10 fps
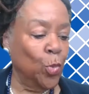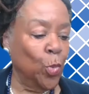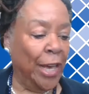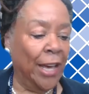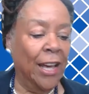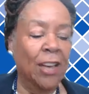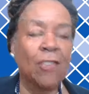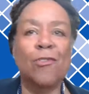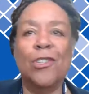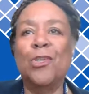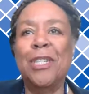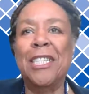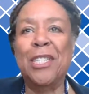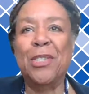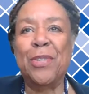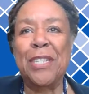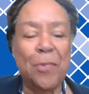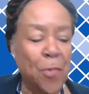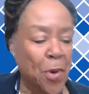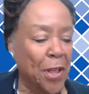Week for
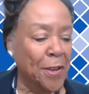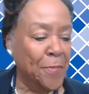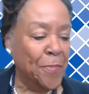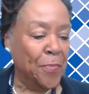2021.